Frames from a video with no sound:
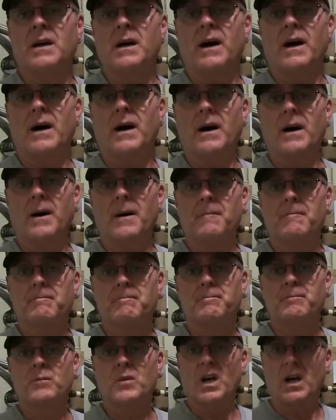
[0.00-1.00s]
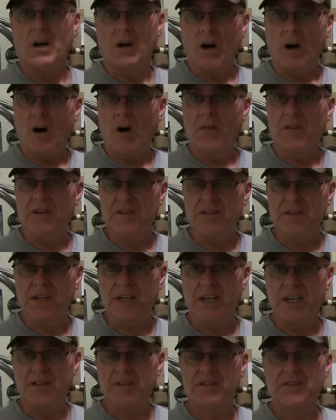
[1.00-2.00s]
um, all the
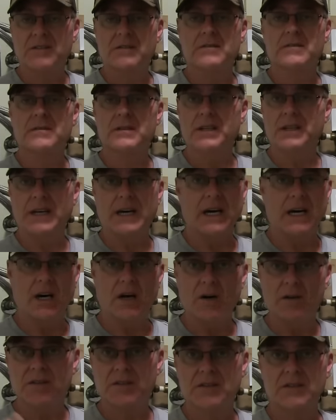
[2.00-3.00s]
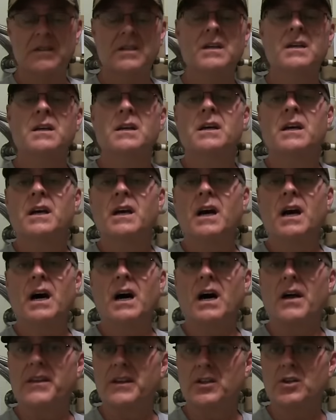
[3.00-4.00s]
sinks in the house,
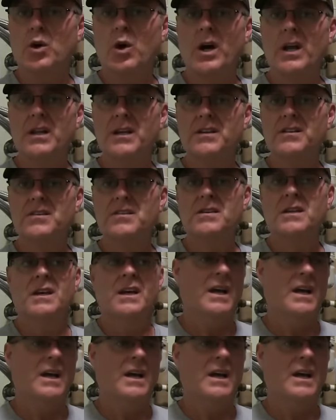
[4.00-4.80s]
uh, the toilets.